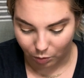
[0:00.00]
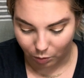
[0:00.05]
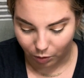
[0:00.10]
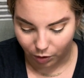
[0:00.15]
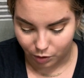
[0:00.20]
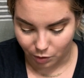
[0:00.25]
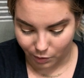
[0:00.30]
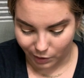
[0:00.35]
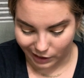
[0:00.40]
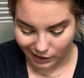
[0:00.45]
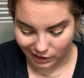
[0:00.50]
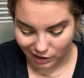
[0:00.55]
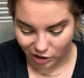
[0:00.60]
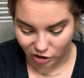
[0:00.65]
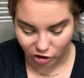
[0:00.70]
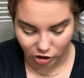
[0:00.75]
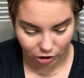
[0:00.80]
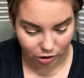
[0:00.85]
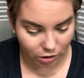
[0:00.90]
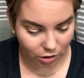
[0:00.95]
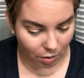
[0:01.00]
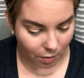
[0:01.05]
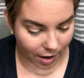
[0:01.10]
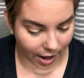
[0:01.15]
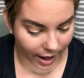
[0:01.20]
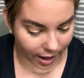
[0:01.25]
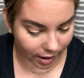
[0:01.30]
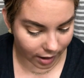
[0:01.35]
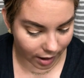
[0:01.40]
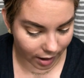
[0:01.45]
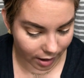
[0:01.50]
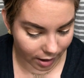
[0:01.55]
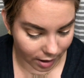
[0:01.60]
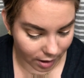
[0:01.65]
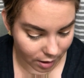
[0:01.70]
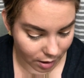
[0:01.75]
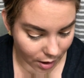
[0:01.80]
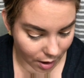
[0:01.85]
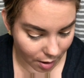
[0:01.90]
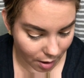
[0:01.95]
we're going to just go ahead
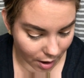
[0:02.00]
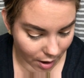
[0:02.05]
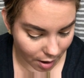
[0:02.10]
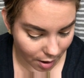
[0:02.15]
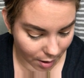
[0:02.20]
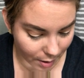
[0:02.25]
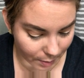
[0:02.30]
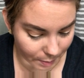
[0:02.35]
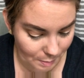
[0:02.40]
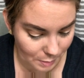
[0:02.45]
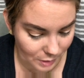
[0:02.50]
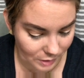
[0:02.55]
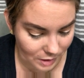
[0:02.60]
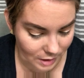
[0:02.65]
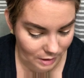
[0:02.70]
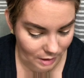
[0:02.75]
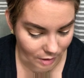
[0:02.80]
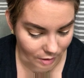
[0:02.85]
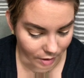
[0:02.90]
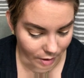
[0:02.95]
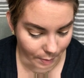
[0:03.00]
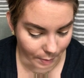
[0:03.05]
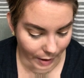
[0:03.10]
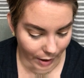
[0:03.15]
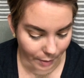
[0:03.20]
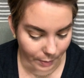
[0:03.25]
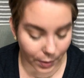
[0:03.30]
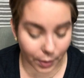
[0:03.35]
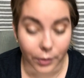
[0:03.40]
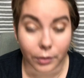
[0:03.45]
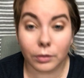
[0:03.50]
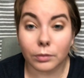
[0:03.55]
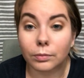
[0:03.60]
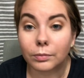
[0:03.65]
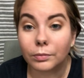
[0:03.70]
and put this under the brow bone.